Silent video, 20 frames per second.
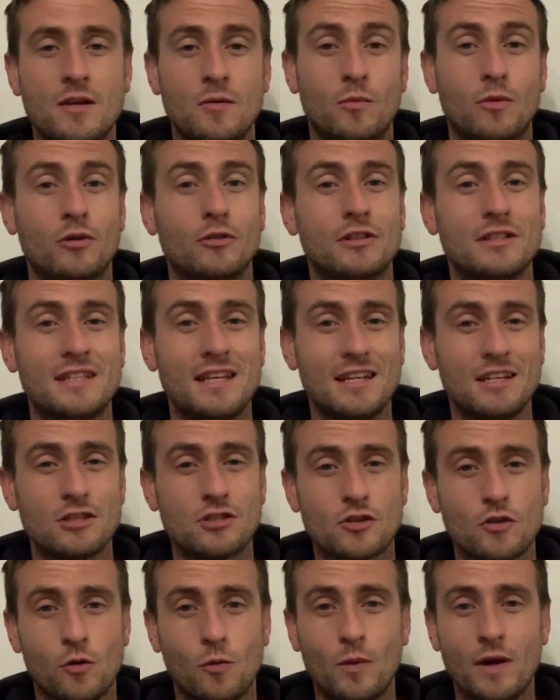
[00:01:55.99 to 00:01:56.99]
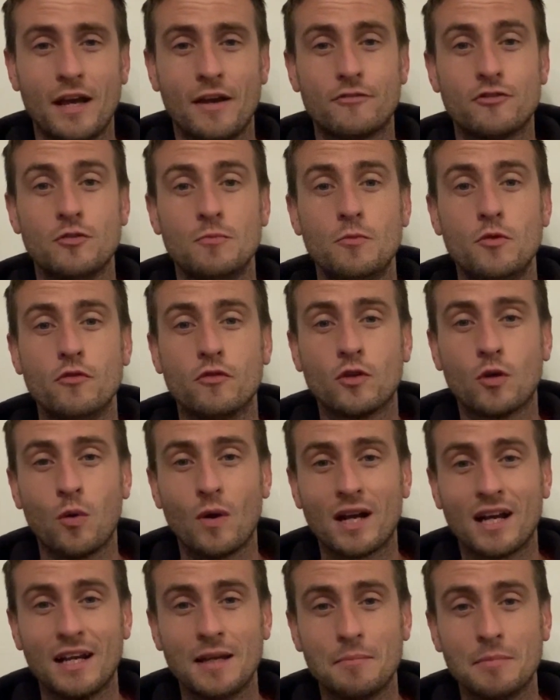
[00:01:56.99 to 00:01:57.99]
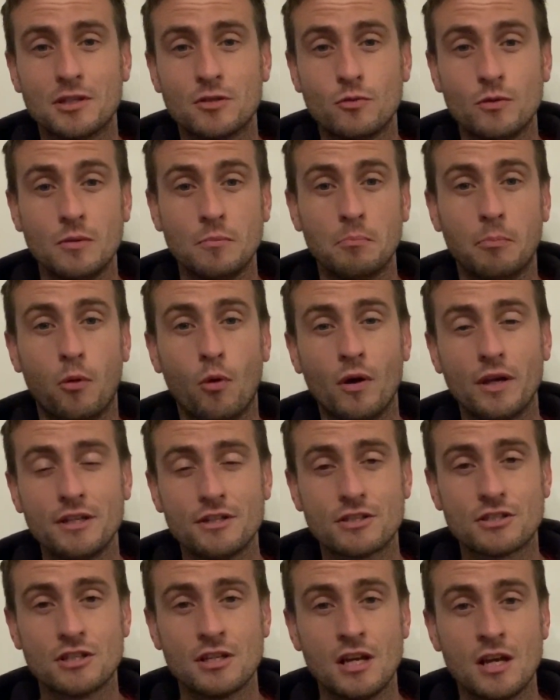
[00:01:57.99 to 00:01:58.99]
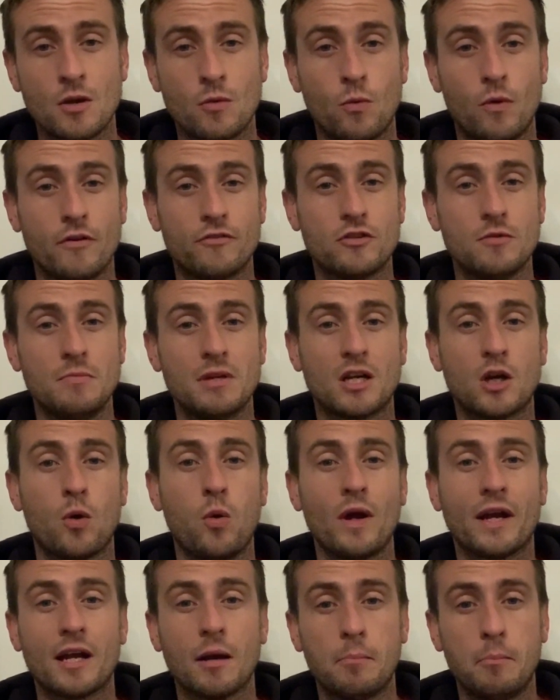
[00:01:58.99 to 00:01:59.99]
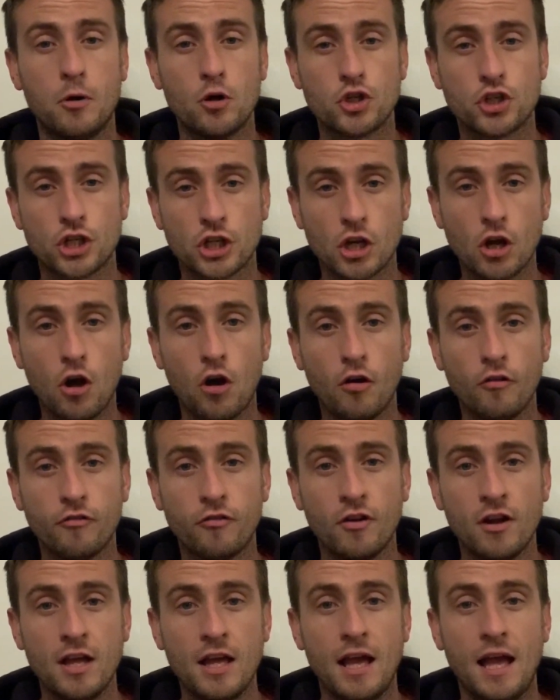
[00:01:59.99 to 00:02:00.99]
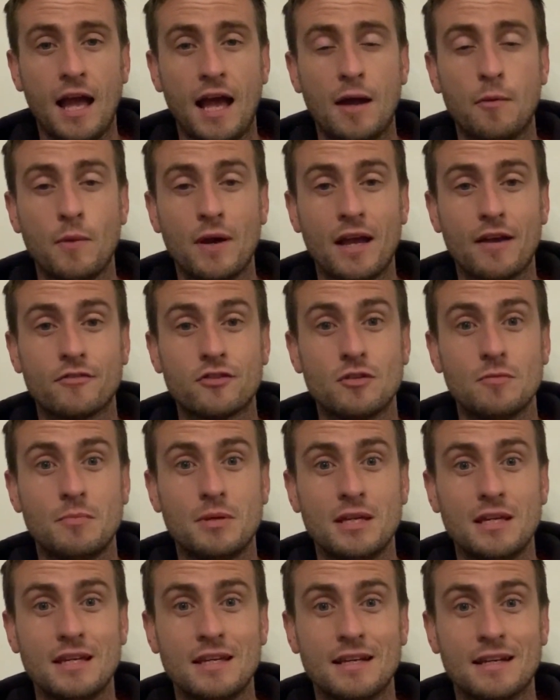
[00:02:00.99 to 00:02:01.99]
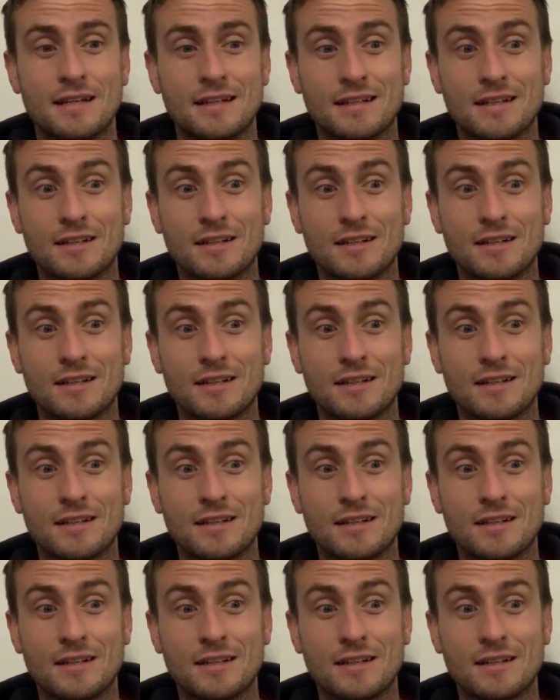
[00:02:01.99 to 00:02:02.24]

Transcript: Well, on the tennis court, we have to move quickly between points, we have to be quicker pushing off, and we have to be